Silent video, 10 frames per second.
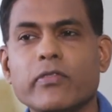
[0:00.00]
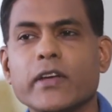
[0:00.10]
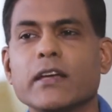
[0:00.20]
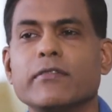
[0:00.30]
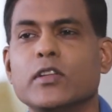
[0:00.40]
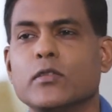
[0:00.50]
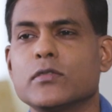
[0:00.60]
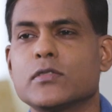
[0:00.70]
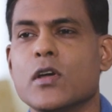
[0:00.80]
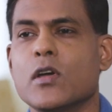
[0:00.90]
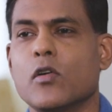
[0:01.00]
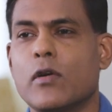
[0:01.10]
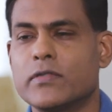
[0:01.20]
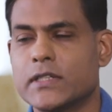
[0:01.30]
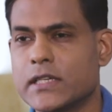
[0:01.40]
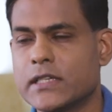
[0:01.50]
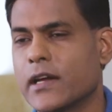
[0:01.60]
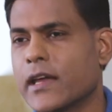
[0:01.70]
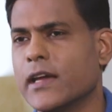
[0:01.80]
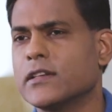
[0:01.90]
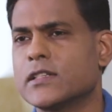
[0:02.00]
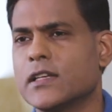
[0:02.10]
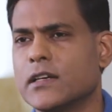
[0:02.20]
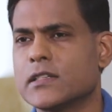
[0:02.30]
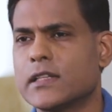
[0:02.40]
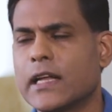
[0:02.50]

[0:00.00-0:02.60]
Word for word: forgive those who have sinned against us.